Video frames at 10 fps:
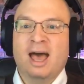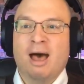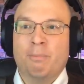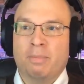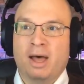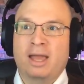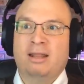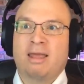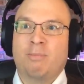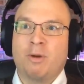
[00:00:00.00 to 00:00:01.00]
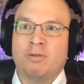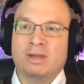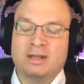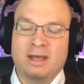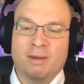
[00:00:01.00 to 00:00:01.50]
But they both
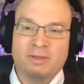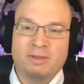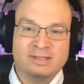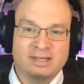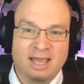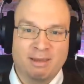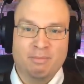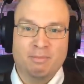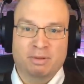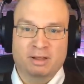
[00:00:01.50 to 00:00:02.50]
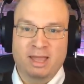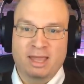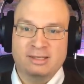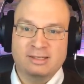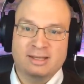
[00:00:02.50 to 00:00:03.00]
ended up in the same
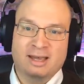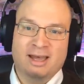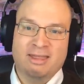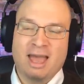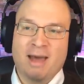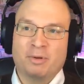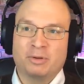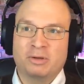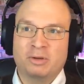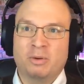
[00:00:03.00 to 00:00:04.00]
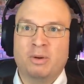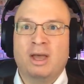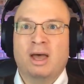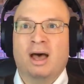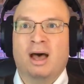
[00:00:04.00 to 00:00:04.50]
place, uh, the Apple II,
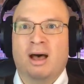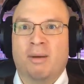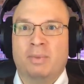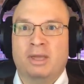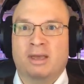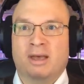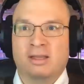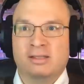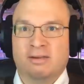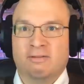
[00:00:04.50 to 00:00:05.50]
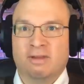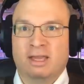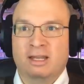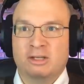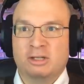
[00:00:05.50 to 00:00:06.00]
uh, because of
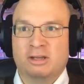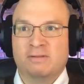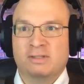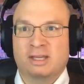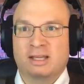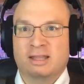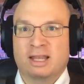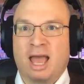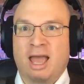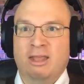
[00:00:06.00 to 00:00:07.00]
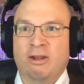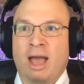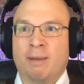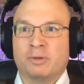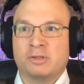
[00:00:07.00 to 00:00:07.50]
initiatives that that uh, you know
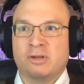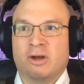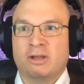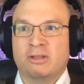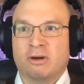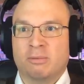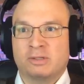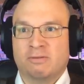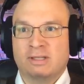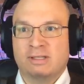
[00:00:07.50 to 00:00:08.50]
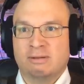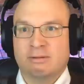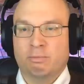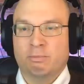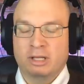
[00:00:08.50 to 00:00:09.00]
Apple saw in terms of its
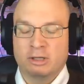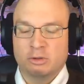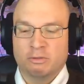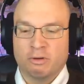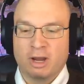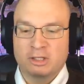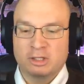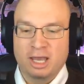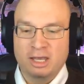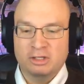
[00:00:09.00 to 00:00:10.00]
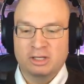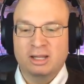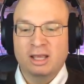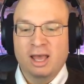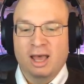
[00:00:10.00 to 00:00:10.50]
potential for education,
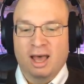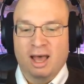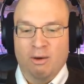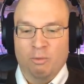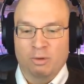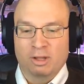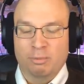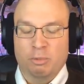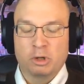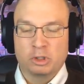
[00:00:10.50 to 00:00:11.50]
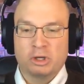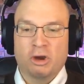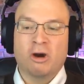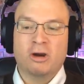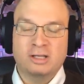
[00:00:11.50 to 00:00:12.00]
uh, really pushed
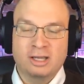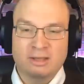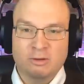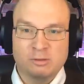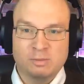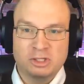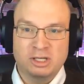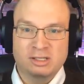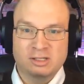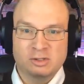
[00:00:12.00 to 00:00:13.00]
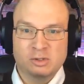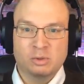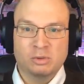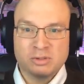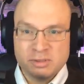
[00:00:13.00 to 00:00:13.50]
hard to get those machines in
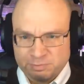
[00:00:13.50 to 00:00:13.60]
schools